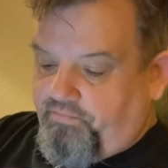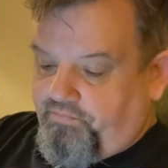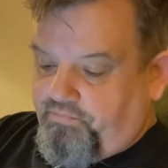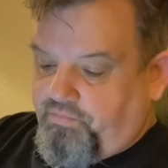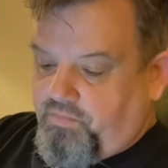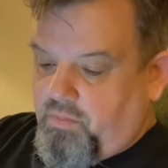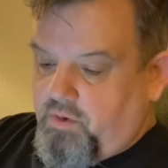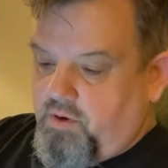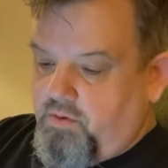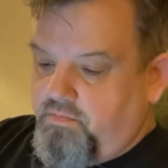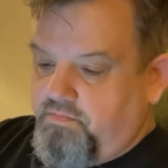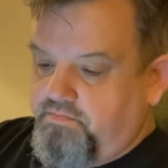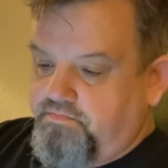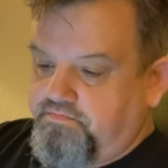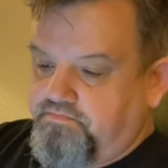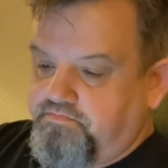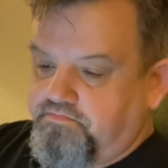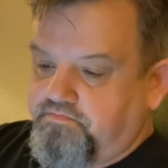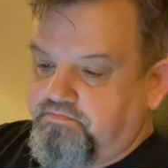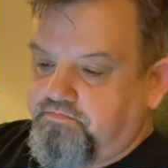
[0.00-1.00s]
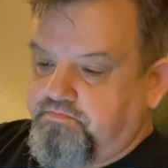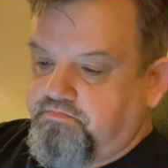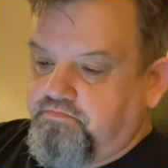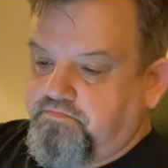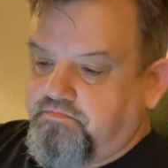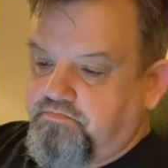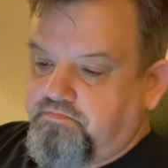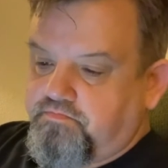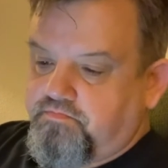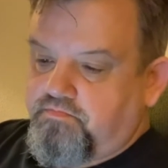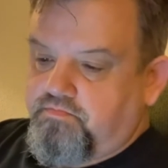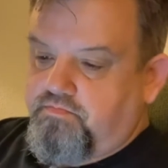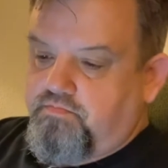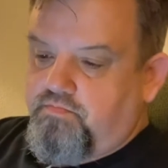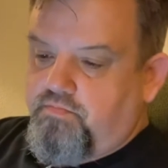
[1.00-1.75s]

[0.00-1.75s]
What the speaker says: Nothing is said.